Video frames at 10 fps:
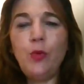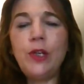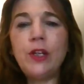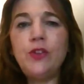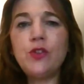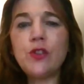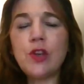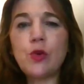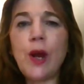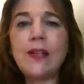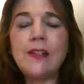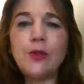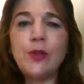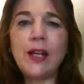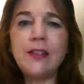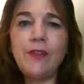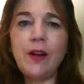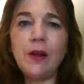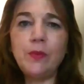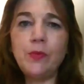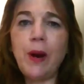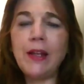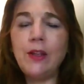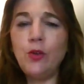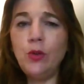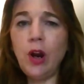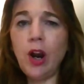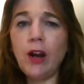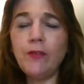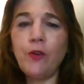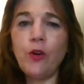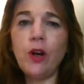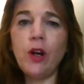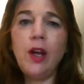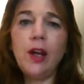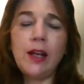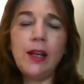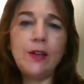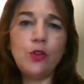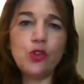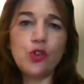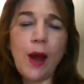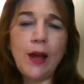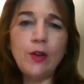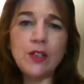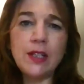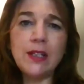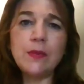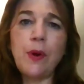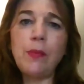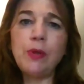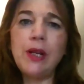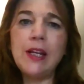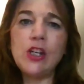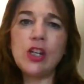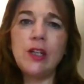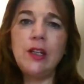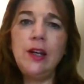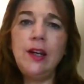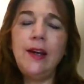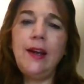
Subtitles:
We can use the criteria developed by EULAR for clinical trials in this population.